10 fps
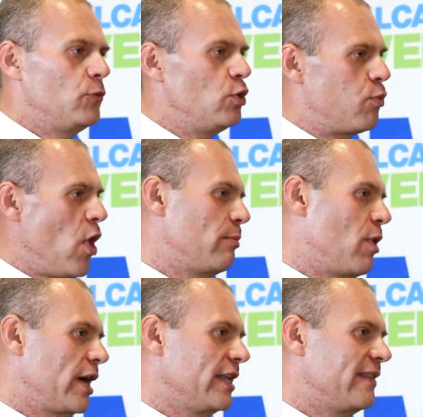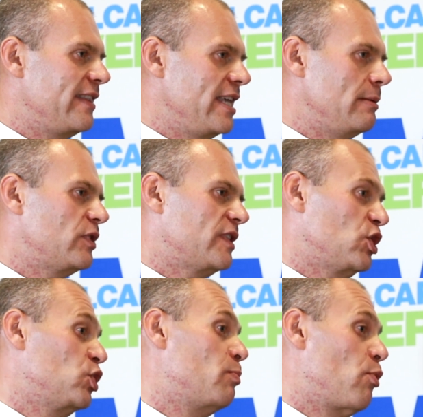to broad market themes
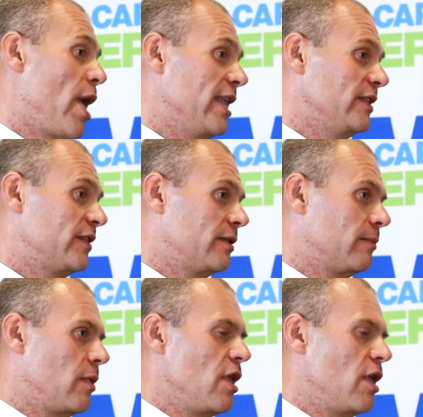such as brands.